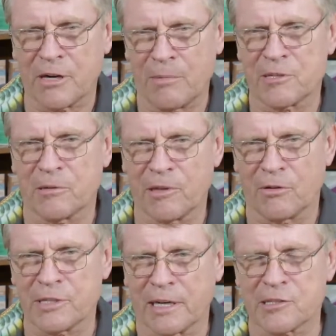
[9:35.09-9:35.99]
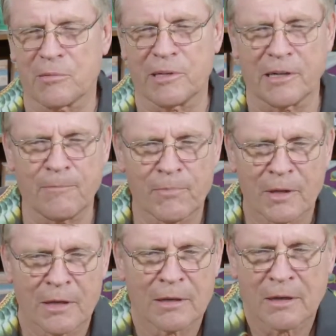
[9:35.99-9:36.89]
Grab me some of those. I got some in there.
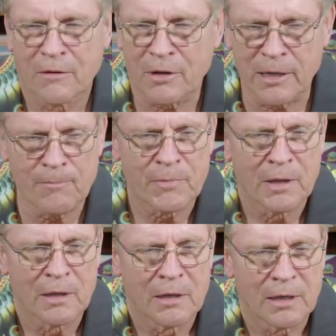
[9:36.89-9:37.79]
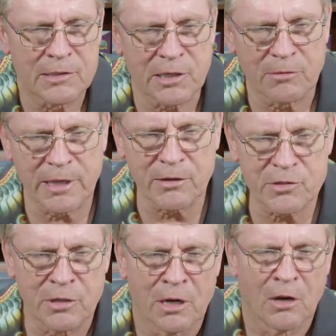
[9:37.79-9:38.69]
Okay. Let's see. Thank you,
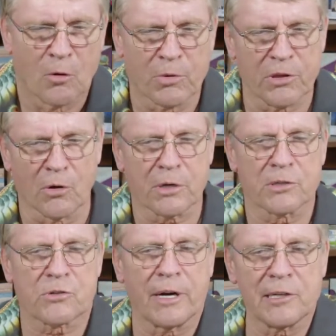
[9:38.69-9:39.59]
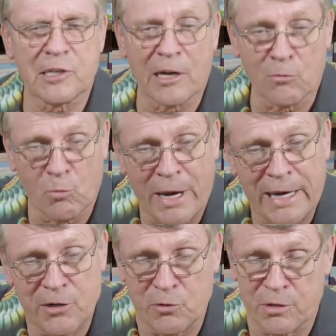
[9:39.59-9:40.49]
sir. With no constraints on
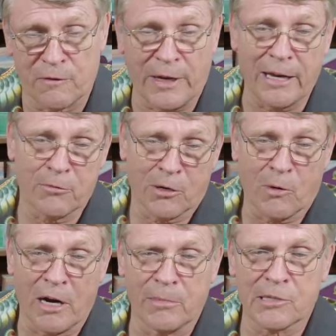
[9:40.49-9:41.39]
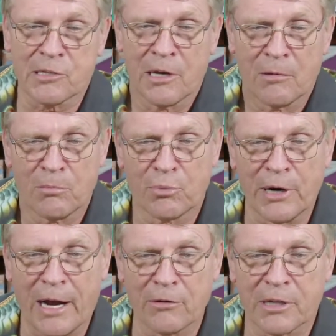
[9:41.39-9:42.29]
weight due to flight requirements,
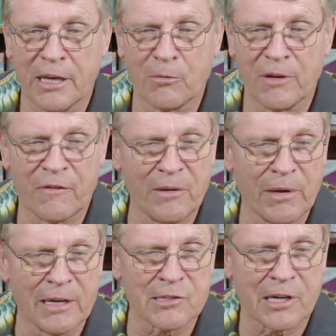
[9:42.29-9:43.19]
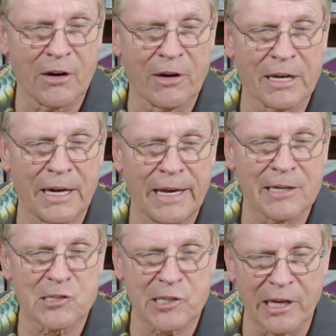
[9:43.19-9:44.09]
brown kiwi females carry and lay
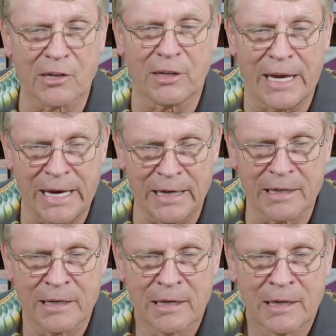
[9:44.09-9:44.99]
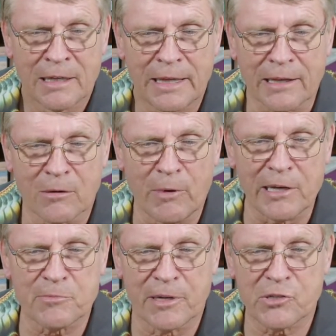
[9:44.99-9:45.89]
a single egg that can
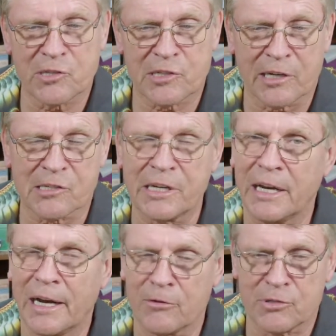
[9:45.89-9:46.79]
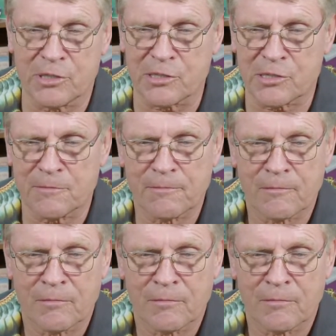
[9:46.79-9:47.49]
weigh as much as 16 ounces.